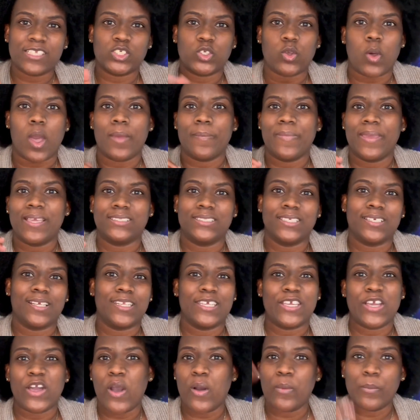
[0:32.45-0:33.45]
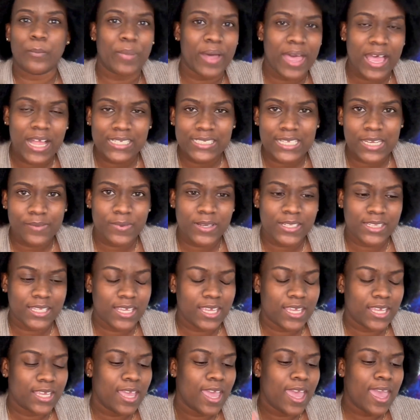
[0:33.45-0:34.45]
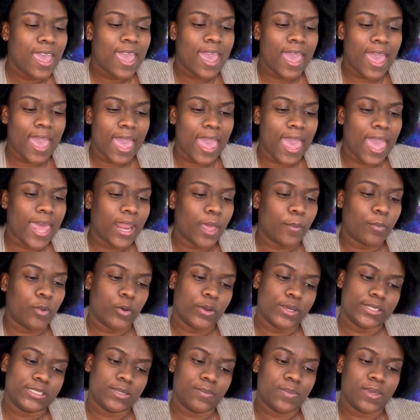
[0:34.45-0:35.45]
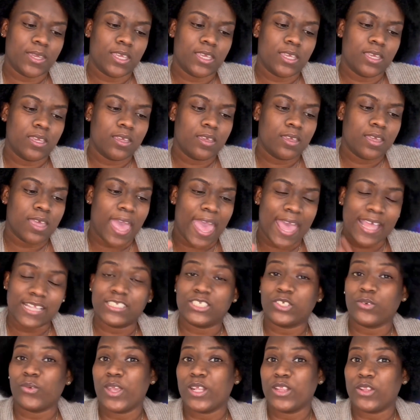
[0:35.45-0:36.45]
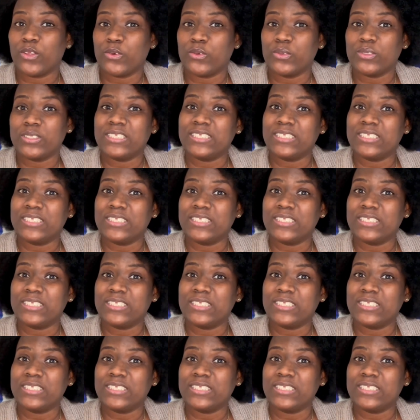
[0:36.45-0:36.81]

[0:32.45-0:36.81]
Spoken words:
So I basically compiled everything and I'm going to be answering those